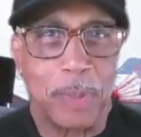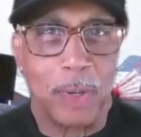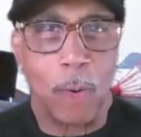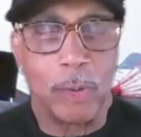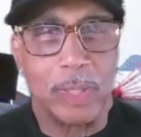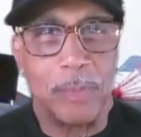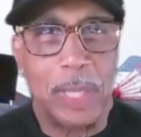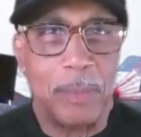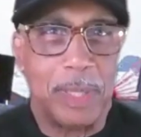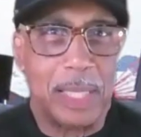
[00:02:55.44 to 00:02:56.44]
bit old, and
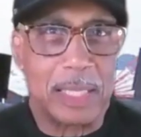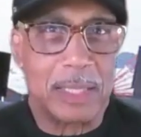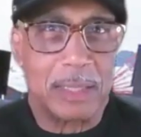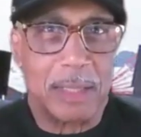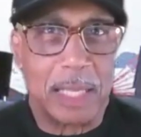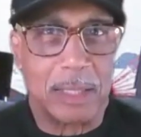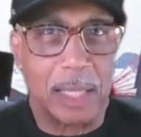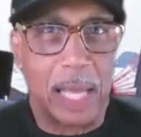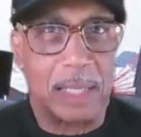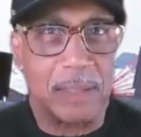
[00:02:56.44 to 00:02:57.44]
maybe that's a
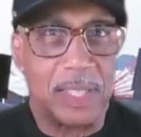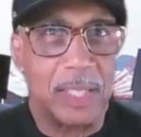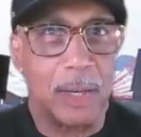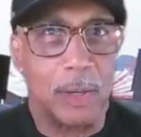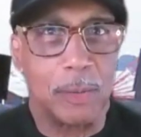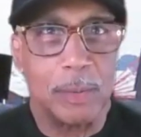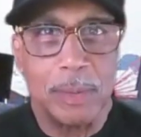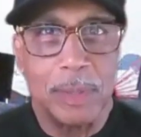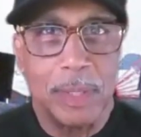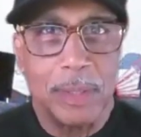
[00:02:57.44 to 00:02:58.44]
lot of ego
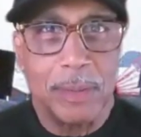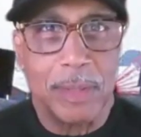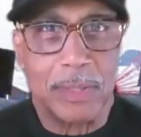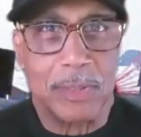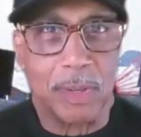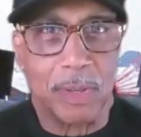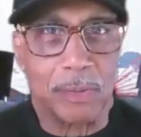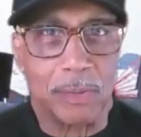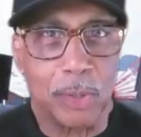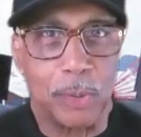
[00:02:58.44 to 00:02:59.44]
that's
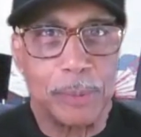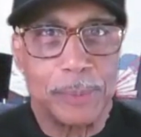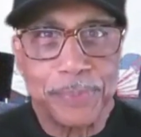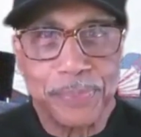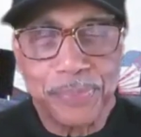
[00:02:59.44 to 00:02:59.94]
there too.